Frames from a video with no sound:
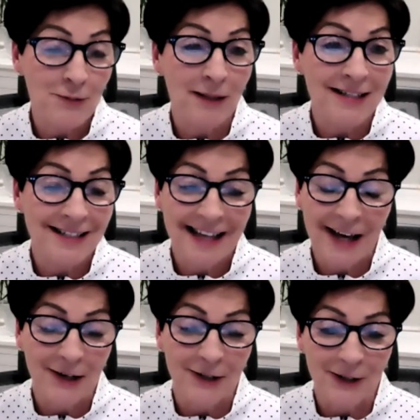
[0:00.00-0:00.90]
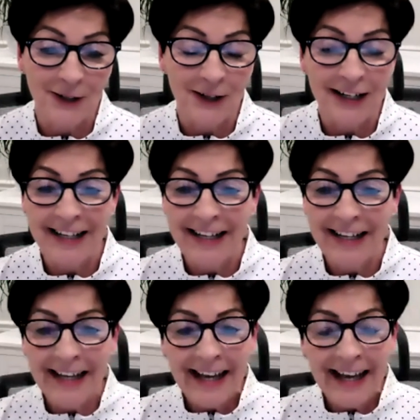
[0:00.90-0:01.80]
Plus has had on her.
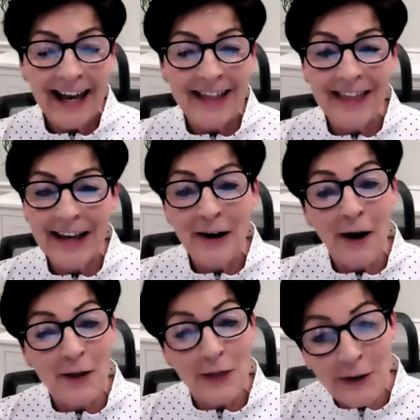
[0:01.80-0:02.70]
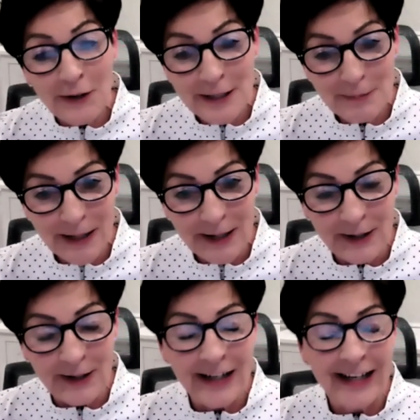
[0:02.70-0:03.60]
And then our third
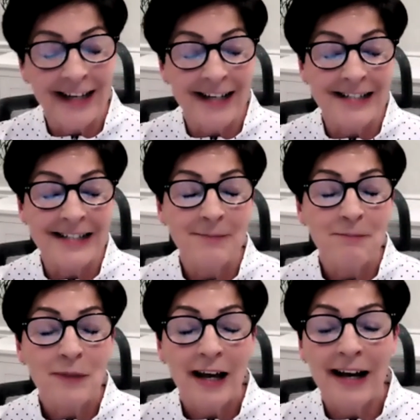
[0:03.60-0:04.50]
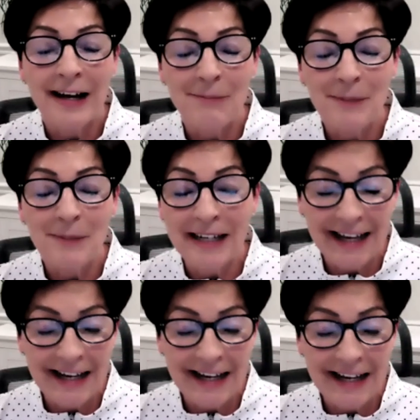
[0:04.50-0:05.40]
speaker is
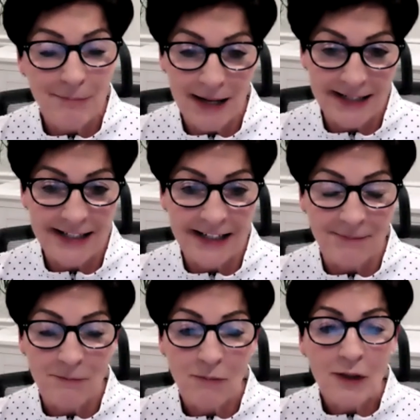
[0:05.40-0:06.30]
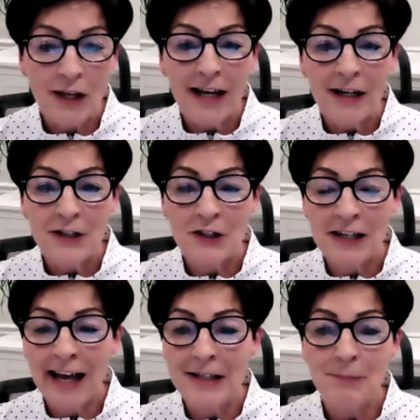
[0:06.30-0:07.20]
Elaine Mason. She
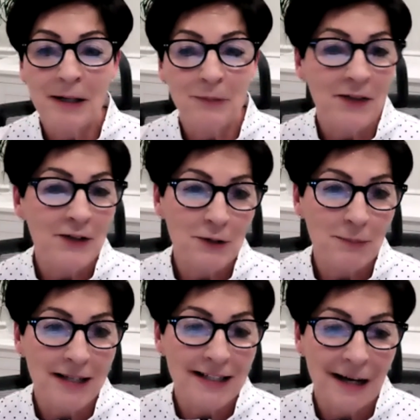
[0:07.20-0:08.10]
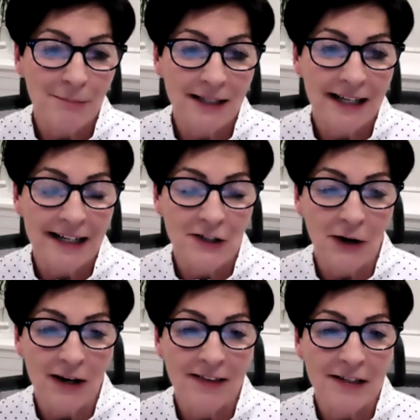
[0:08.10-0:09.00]
has been with the Juice Plus company
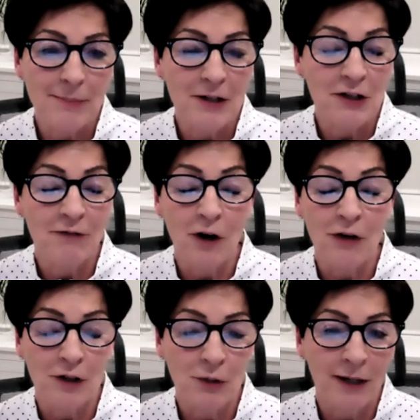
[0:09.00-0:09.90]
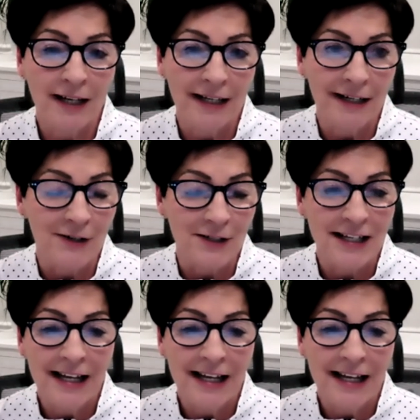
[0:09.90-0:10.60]
sharing this mission for over 20 years.